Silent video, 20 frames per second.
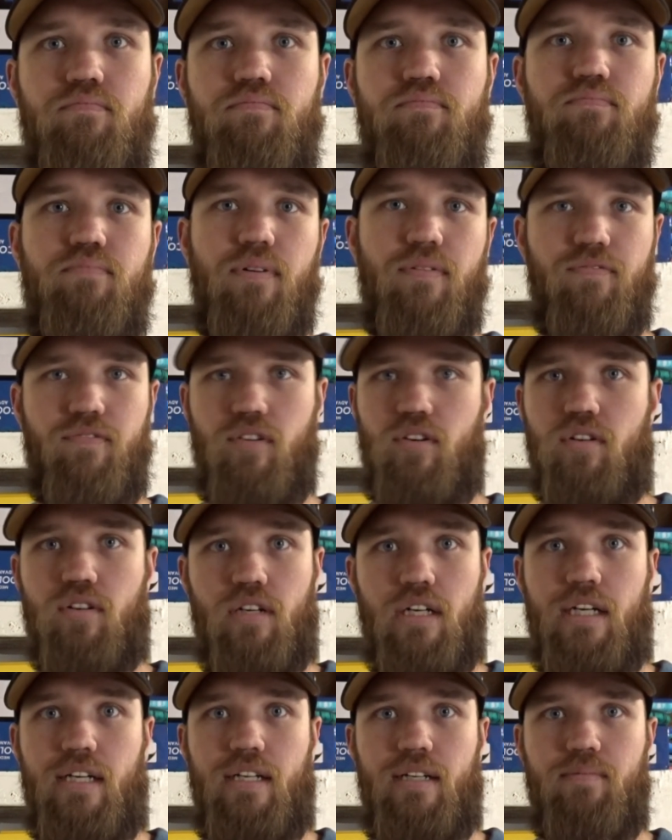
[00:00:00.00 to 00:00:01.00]

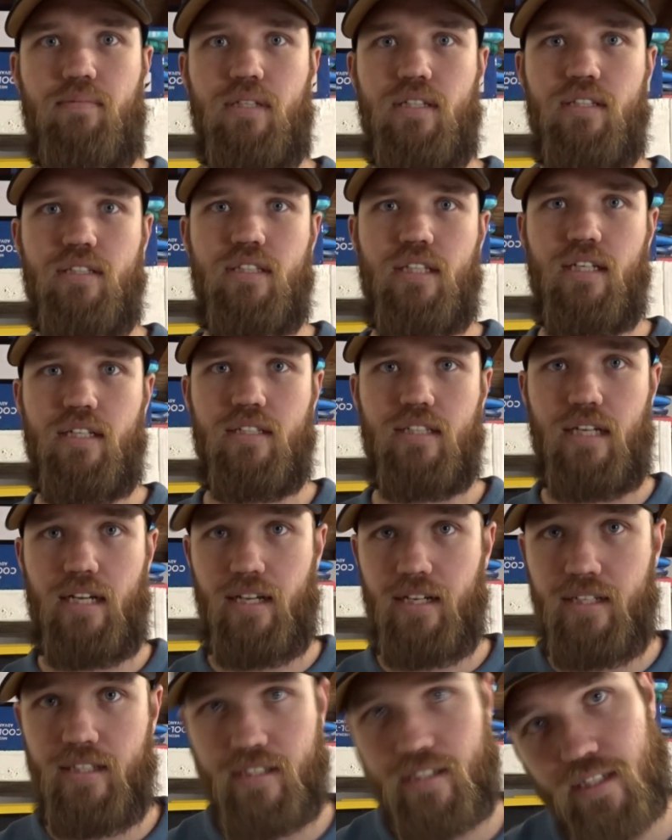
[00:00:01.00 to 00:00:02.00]
Before anybody says
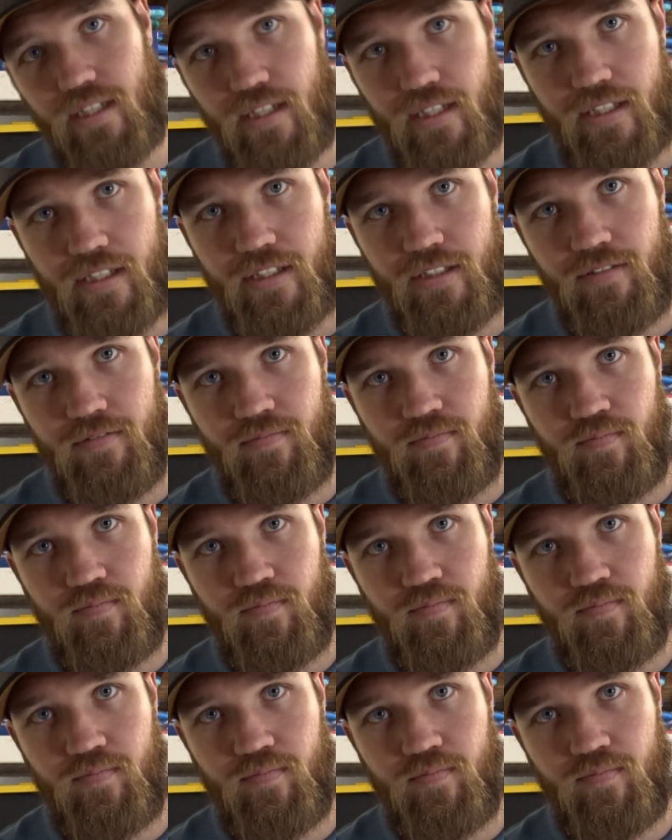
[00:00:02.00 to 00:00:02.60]
anything,